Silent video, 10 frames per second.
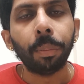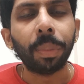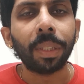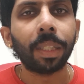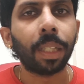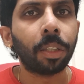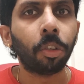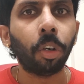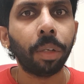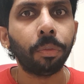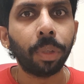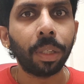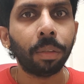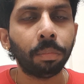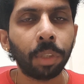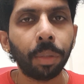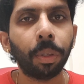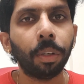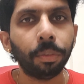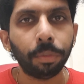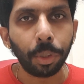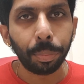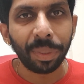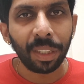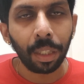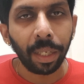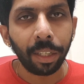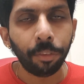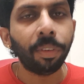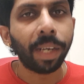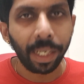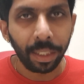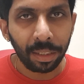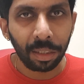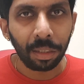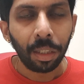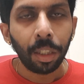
because it has got a special kind of latex,